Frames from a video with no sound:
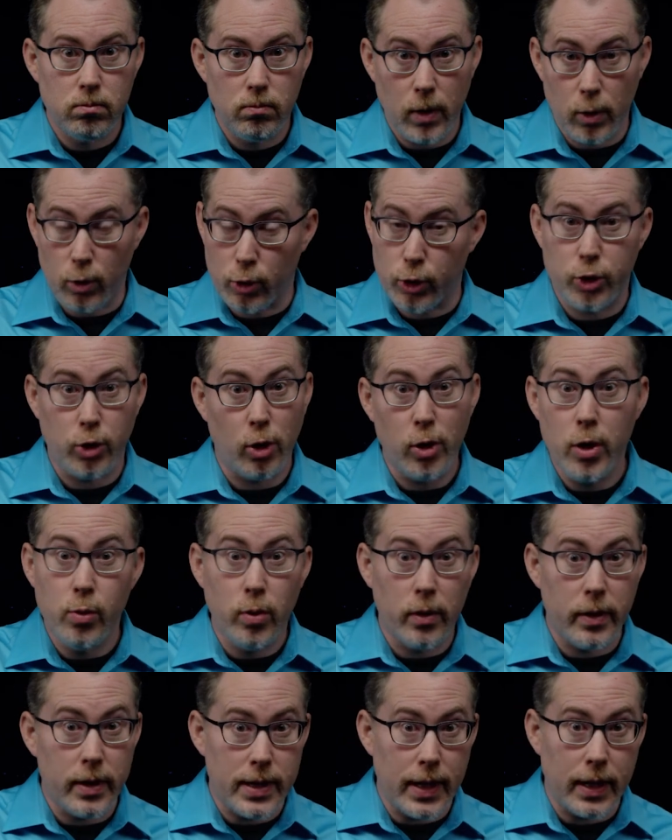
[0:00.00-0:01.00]
it'll show you
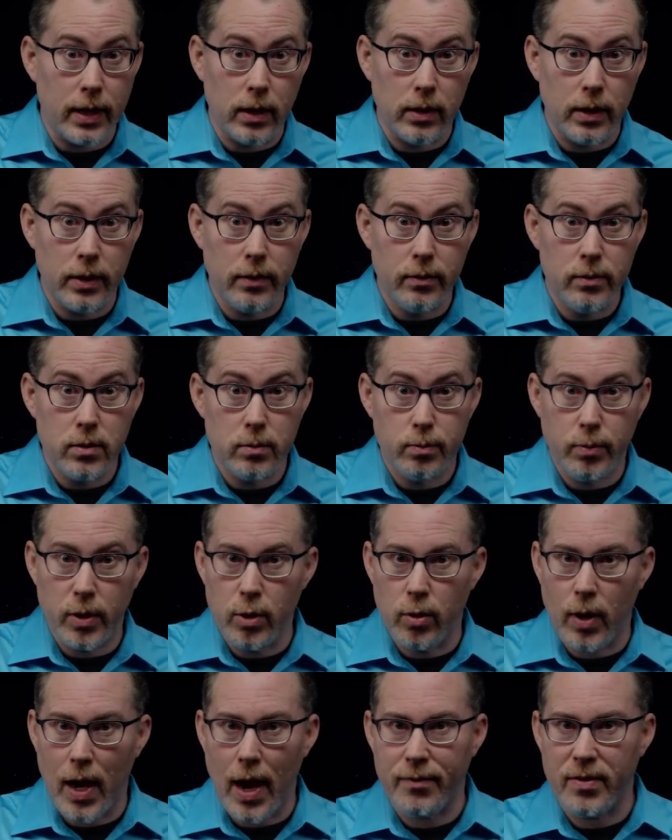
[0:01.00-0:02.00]
where the data lives, but you
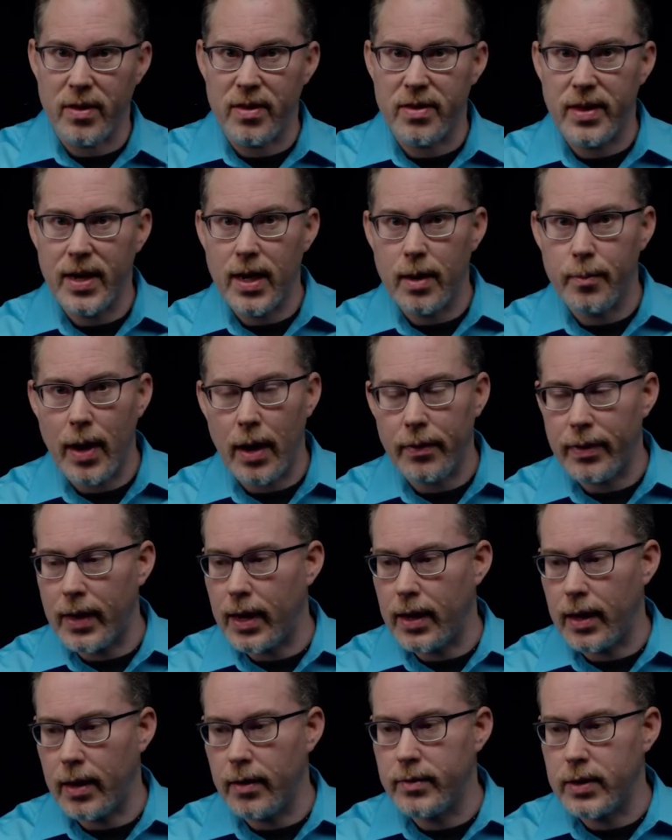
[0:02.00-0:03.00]
don't have to think about
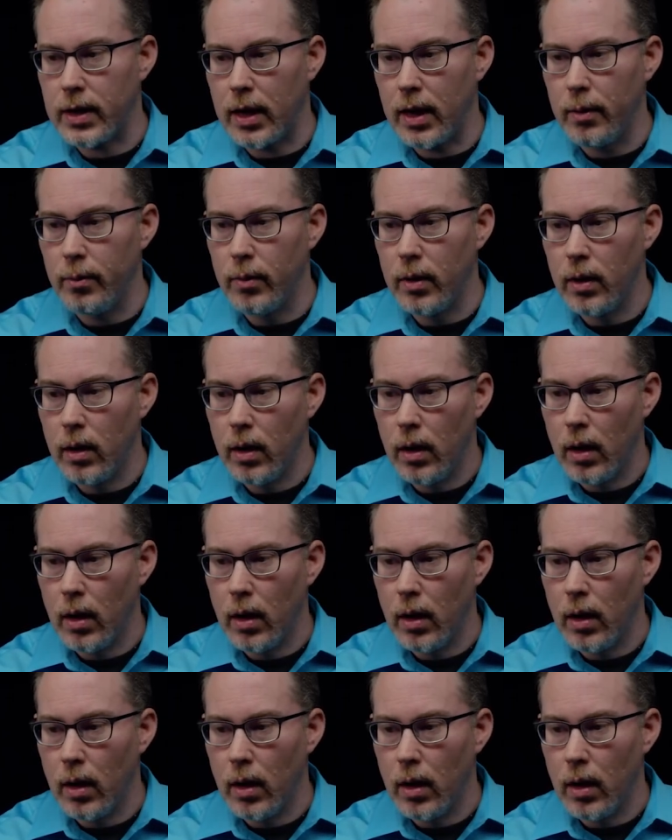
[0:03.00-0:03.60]
that ahead of time.